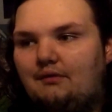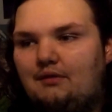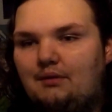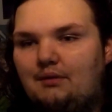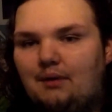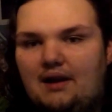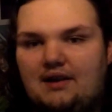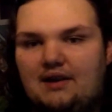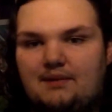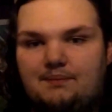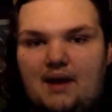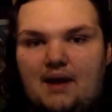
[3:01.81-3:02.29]
We
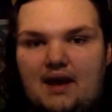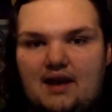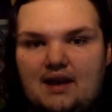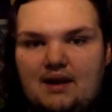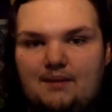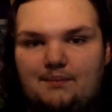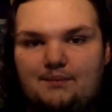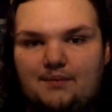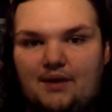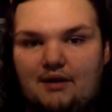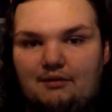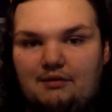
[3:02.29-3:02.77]
wanted to pay
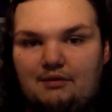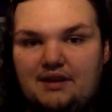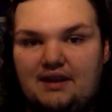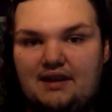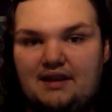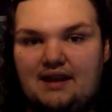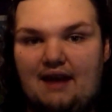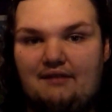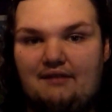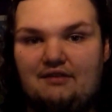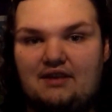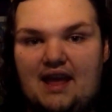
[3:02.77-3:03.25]
him, but we
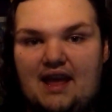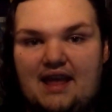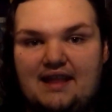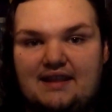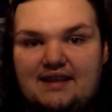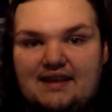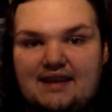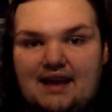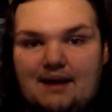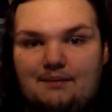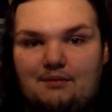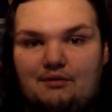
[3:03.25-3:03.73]
didn't have an
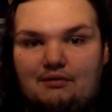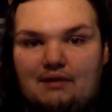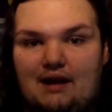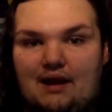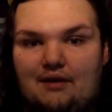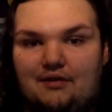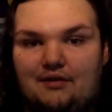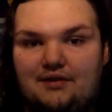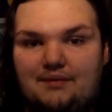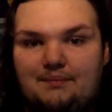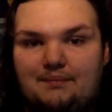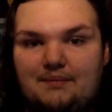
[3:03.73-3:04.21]
ATM
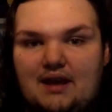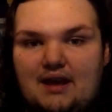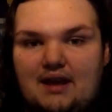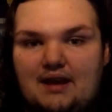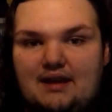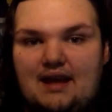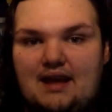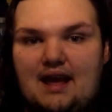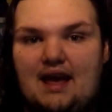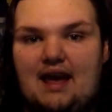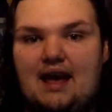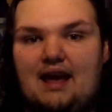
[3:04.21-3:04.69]
around.
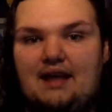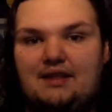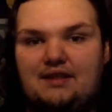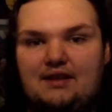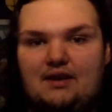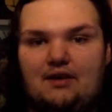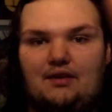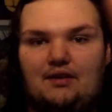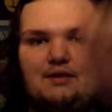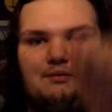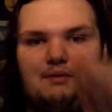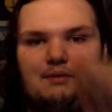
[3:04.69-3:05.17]
And
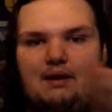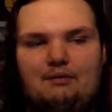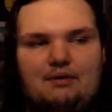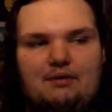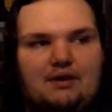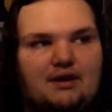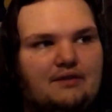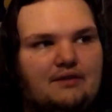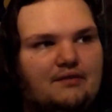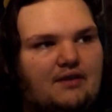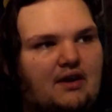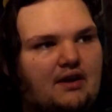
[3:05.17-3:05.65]
the only way
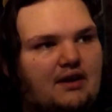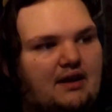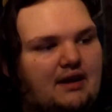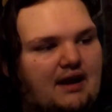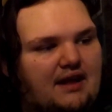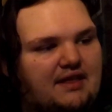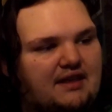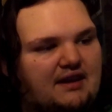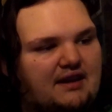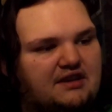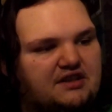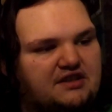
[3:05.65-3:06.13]
we could have done it,
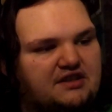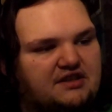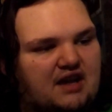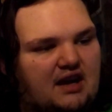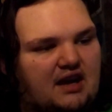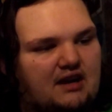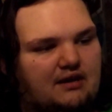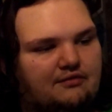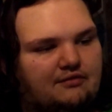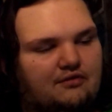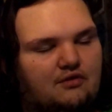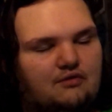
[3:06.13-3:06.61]
I think it's just
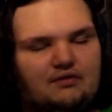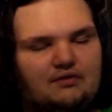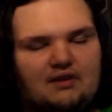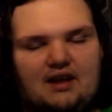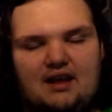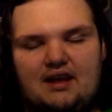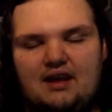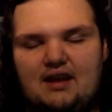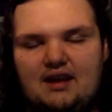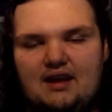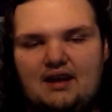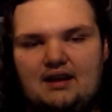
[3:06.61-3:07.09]
called a fruit
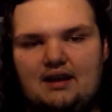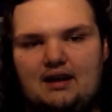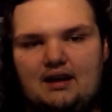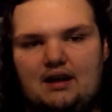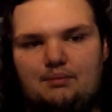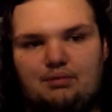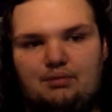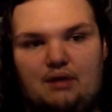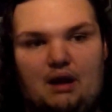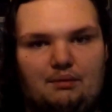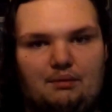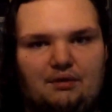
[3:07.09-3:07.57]
fly.
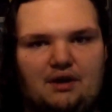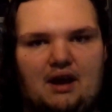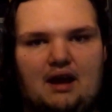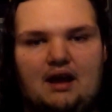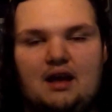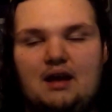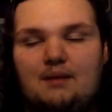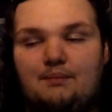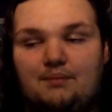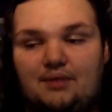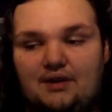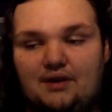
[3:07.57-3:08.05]
Probably
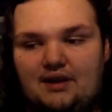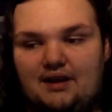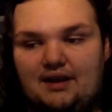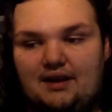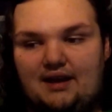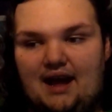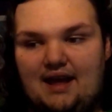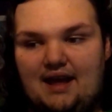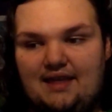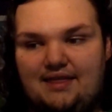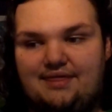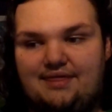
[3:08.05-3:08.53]
not. But
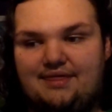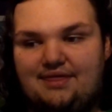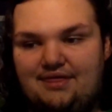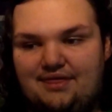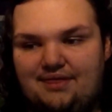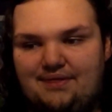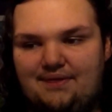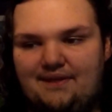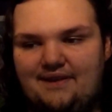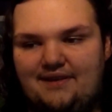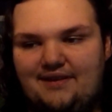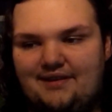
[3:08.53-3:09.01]

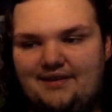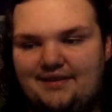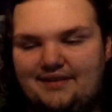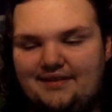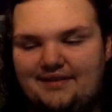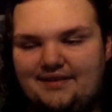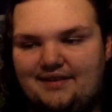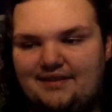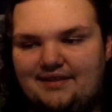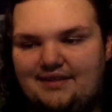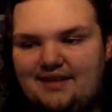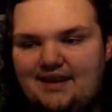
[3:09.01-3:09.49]

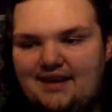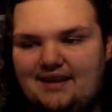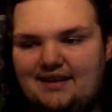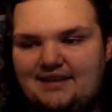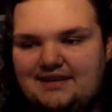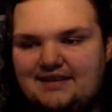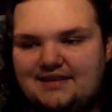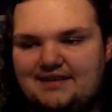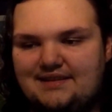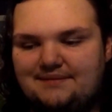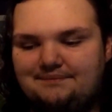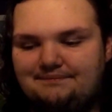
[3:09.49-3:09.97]
the thing
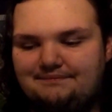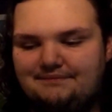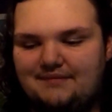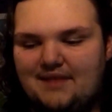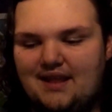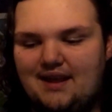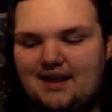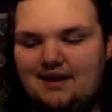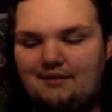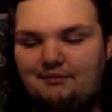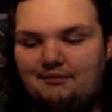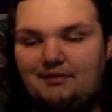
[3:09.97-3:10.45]
is,
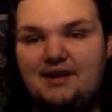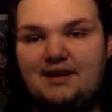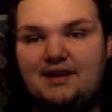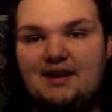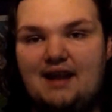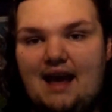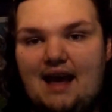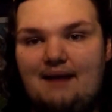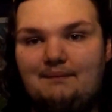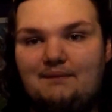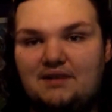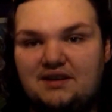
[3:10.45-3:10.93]
we
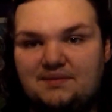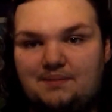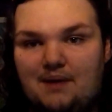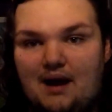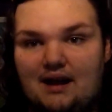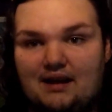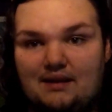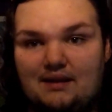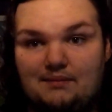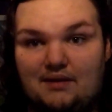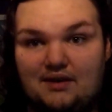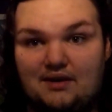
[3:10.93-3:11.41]
didn't have much
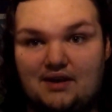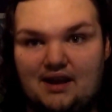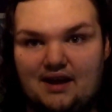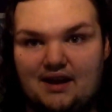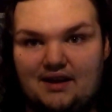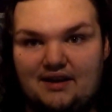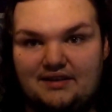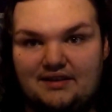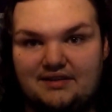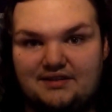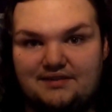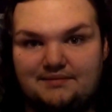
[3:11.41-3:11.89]
pocket money
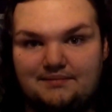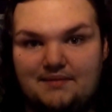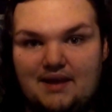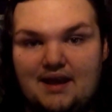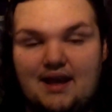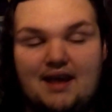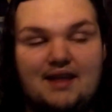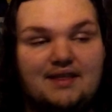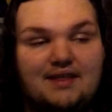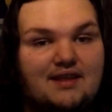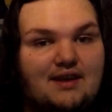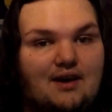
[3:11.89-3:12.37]
on us.
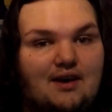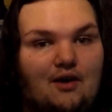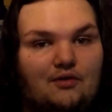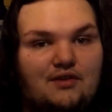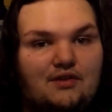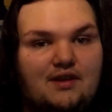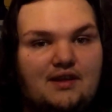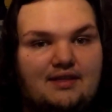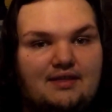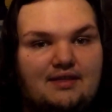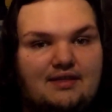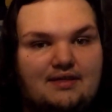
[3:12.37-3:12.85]
The
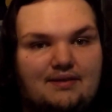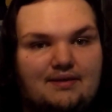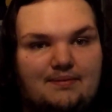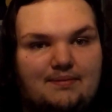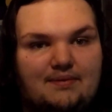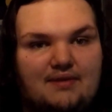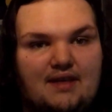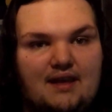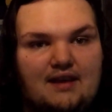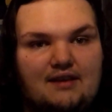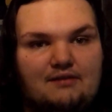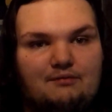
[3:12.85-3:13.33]
only
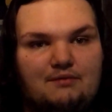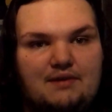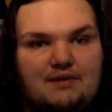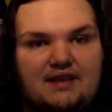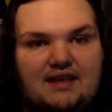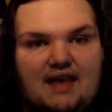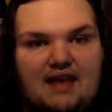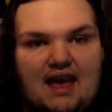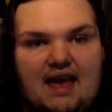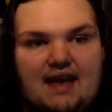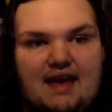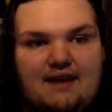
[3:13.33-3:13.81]
thing
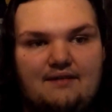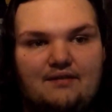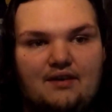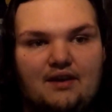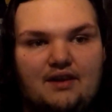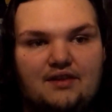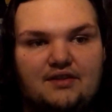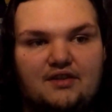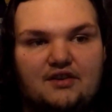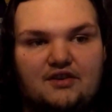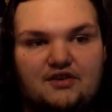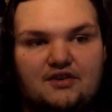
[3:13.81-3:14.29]
we gave
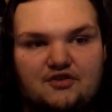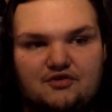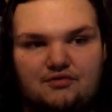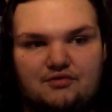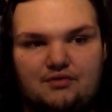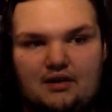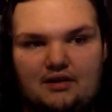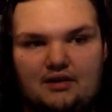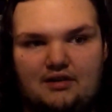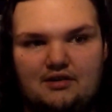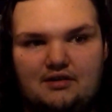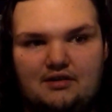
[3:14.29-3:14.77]
the
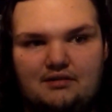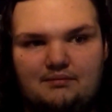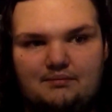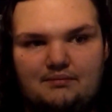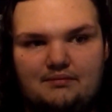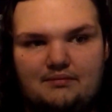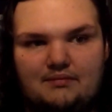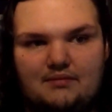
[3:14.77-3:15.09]
trucker